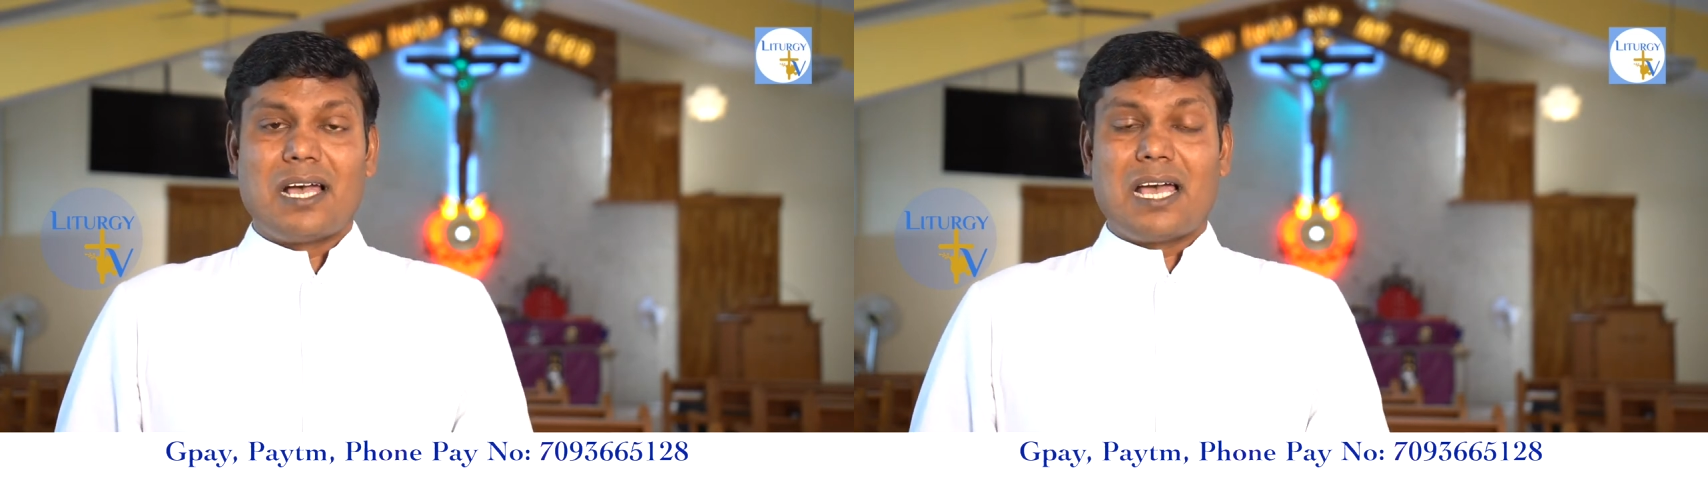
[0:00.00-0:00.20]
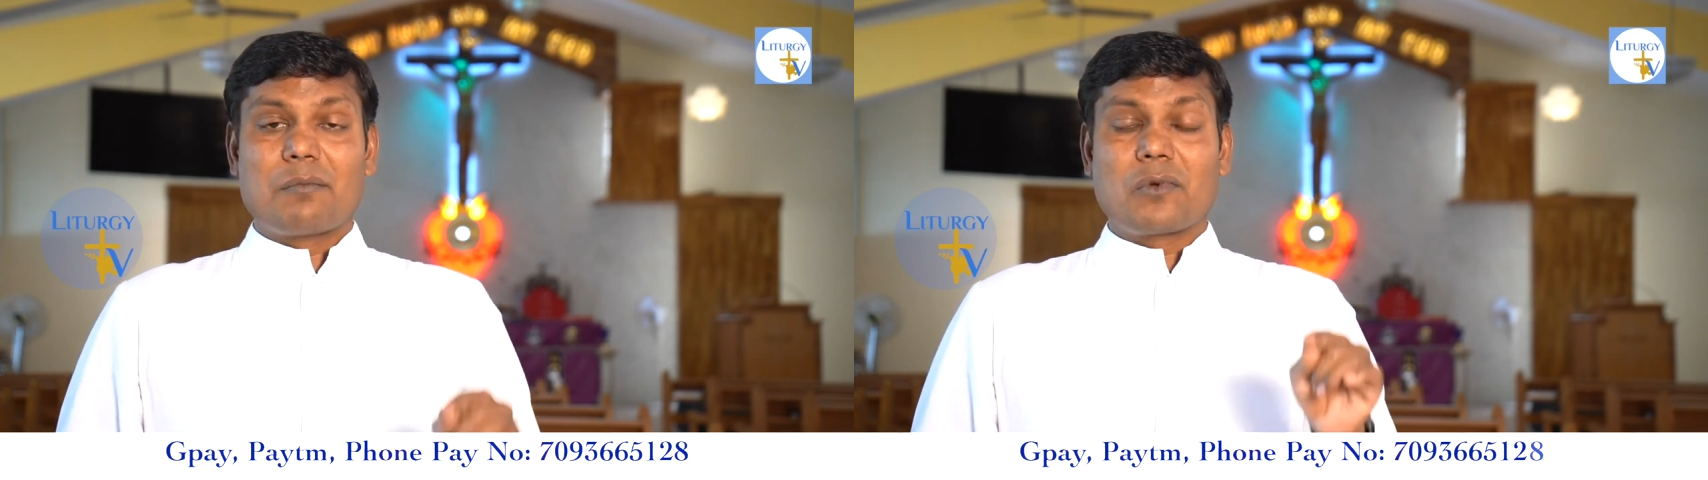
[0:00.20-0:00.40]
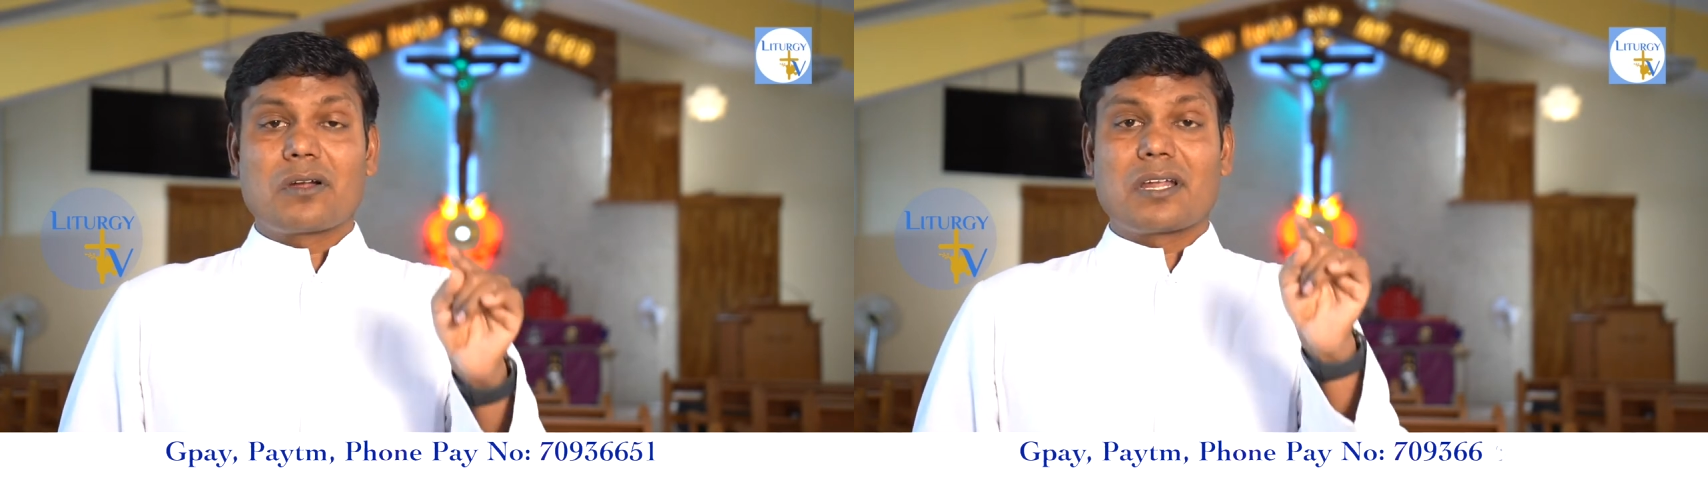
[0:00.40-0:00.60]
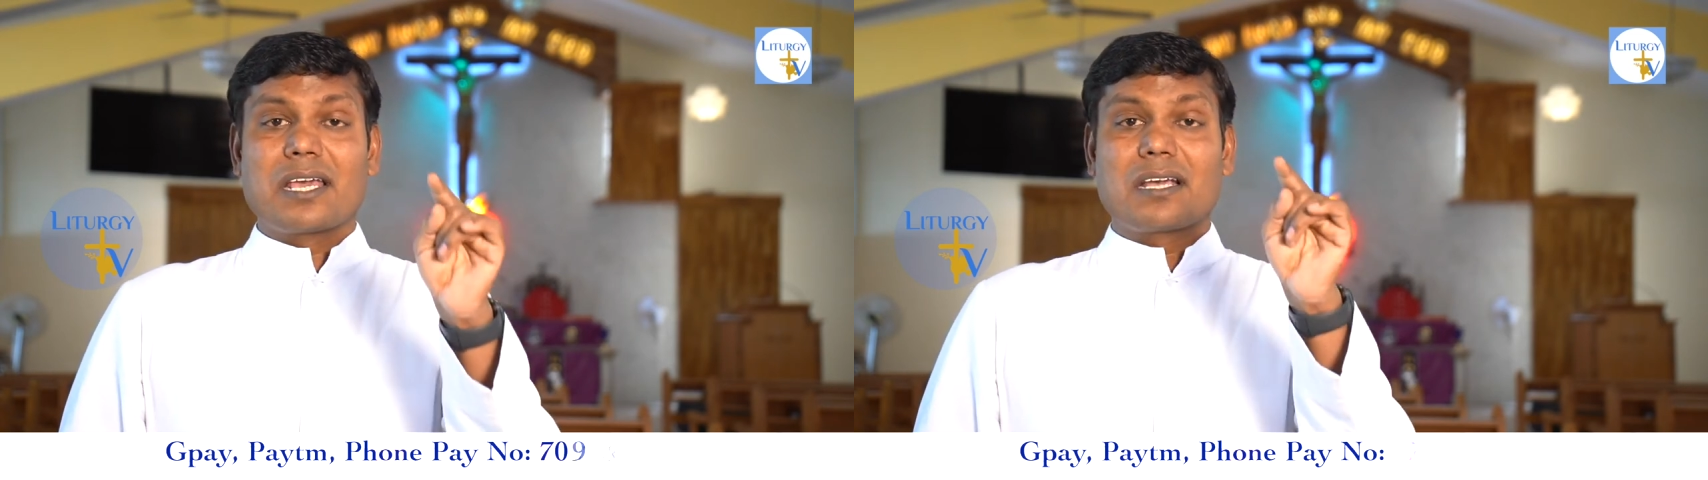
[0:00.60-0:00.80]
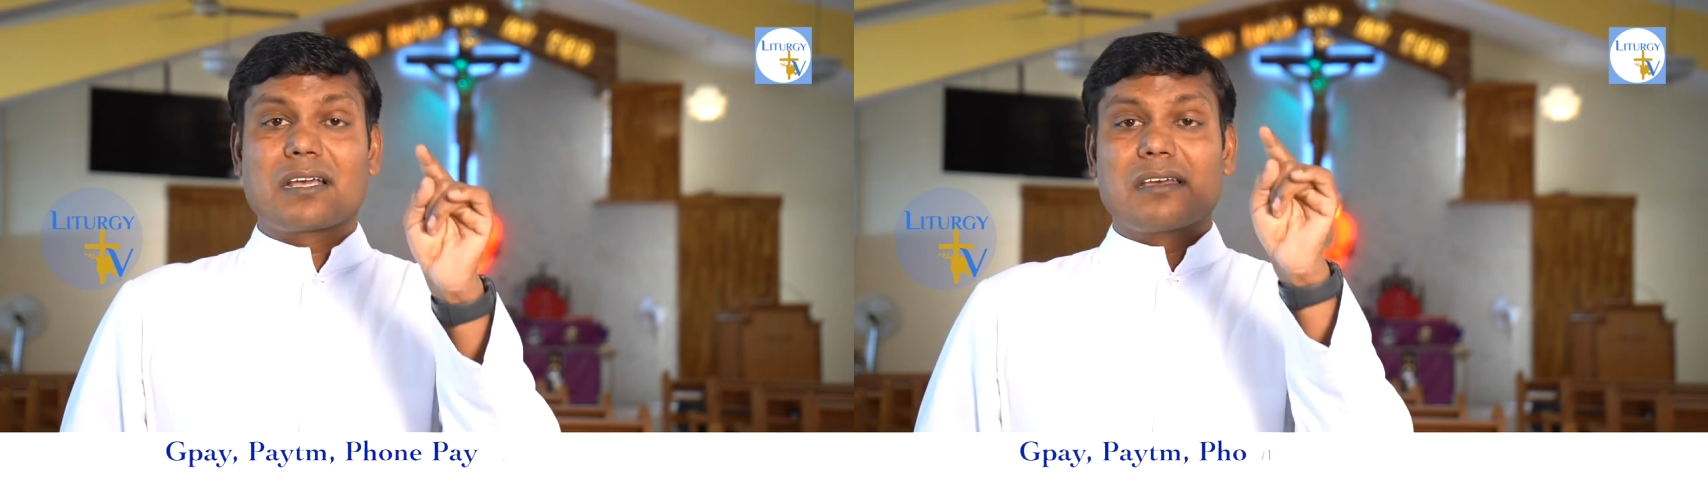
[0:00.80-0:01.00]
I am not
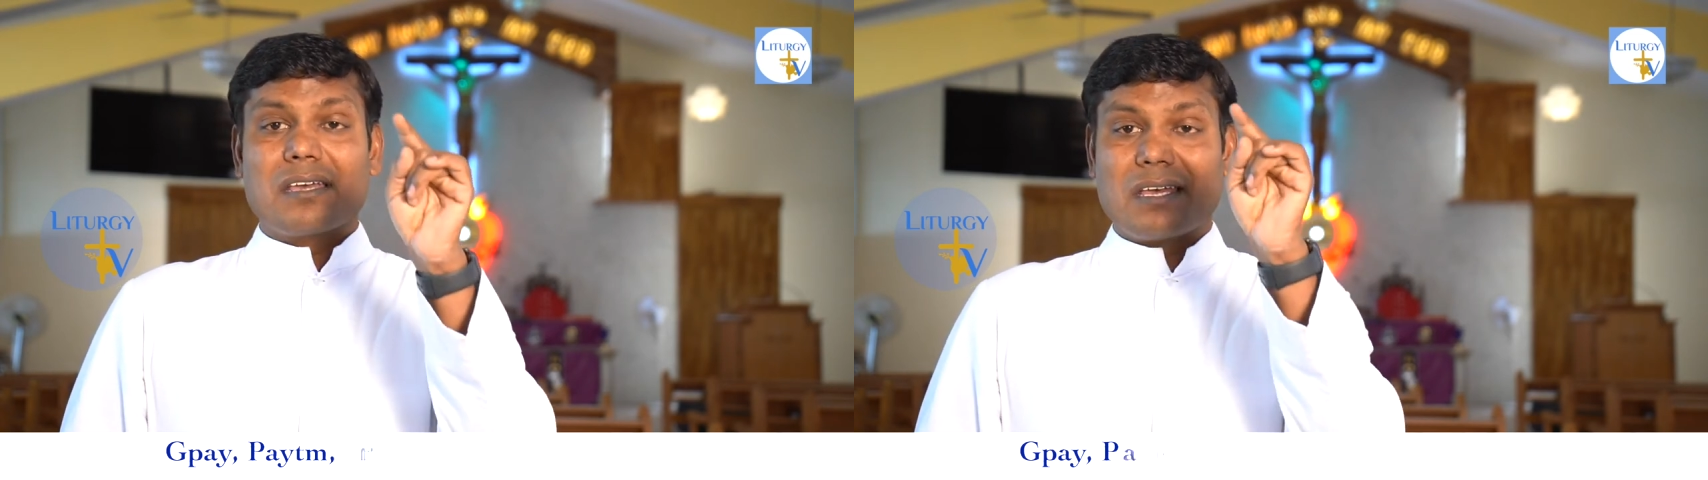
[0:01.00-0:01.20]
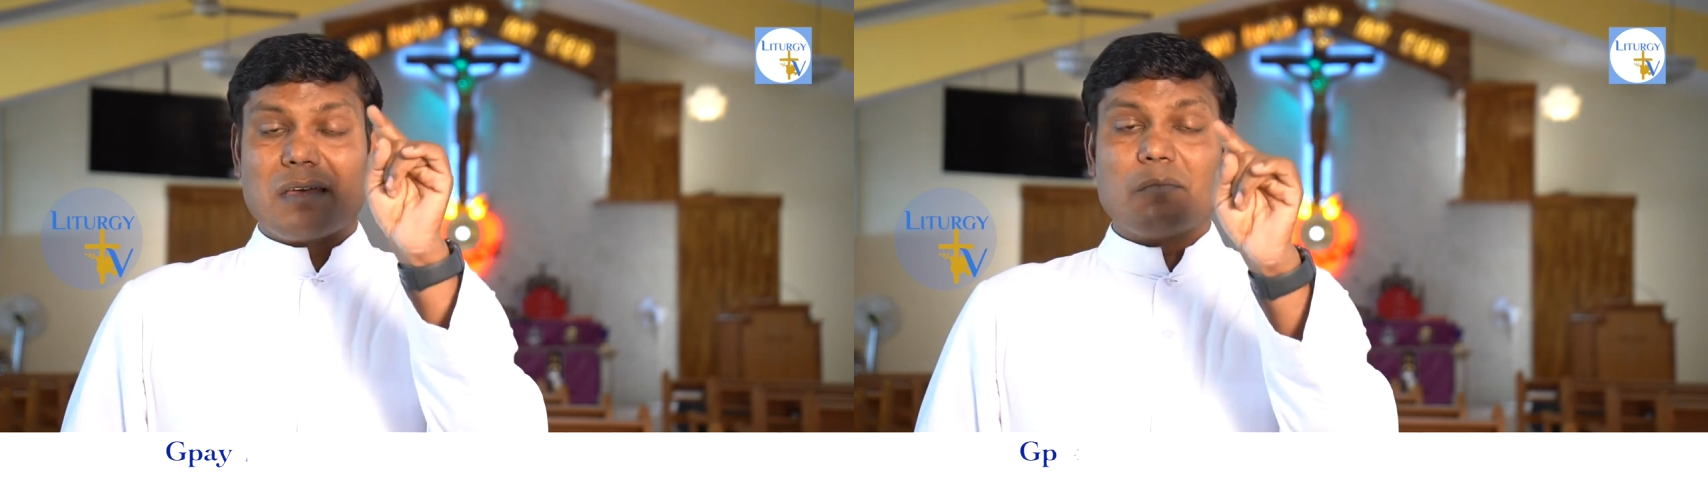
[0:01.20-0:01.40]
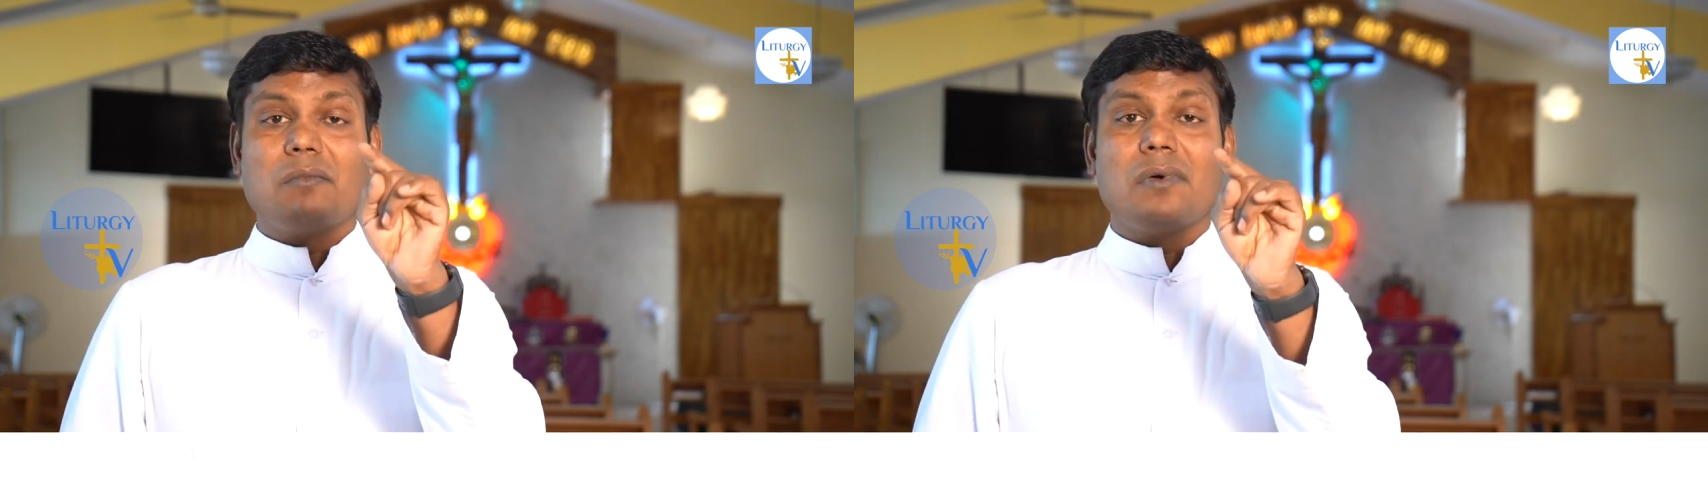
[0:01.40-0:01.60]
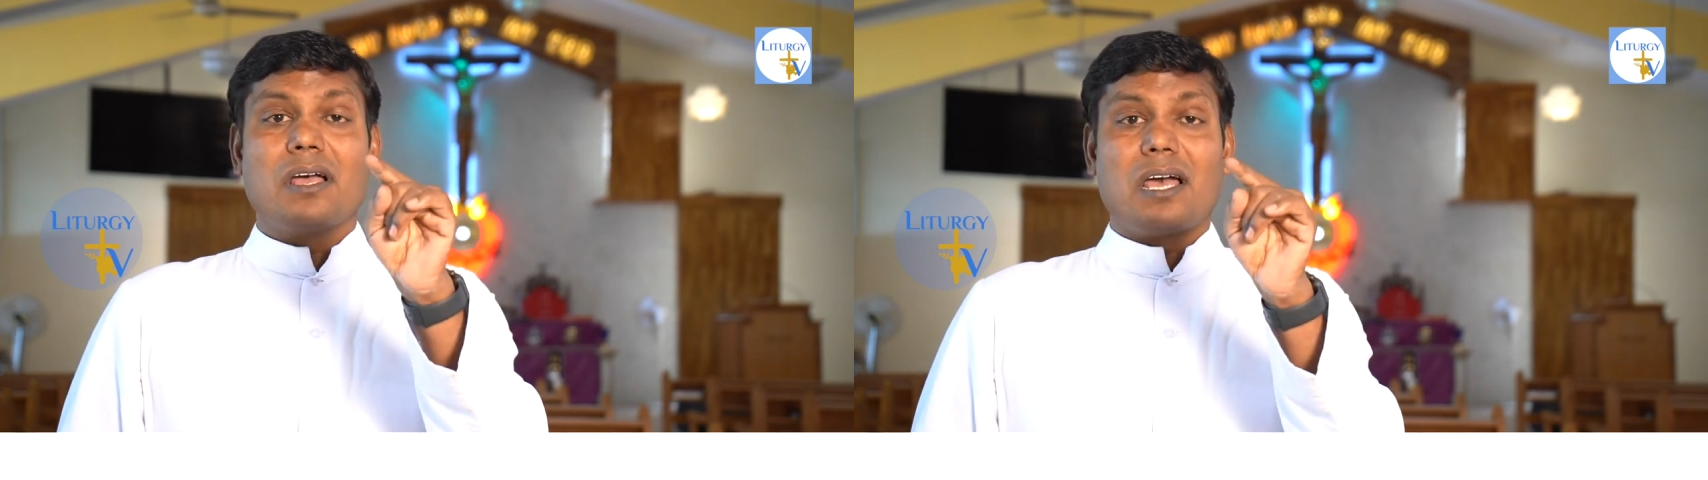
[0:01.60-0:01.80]
like him.